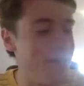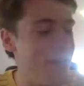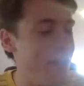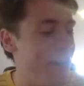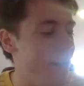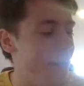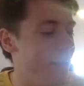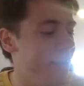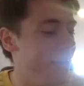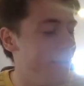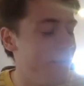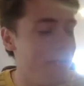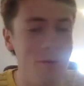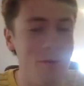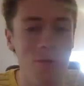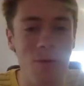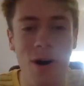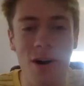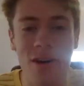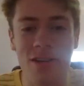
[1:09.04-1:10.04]
the
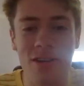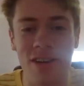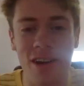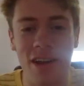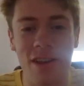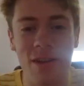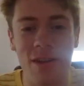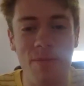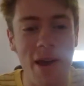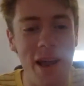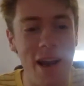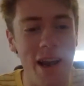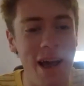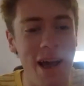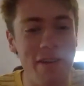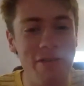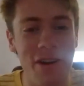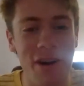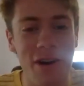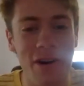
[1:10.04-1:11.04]
Watsits being
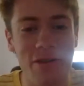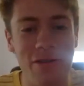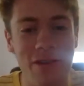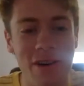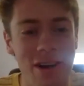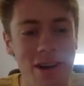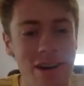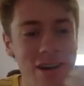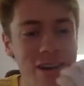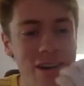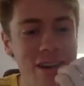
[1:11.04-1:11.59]
left over.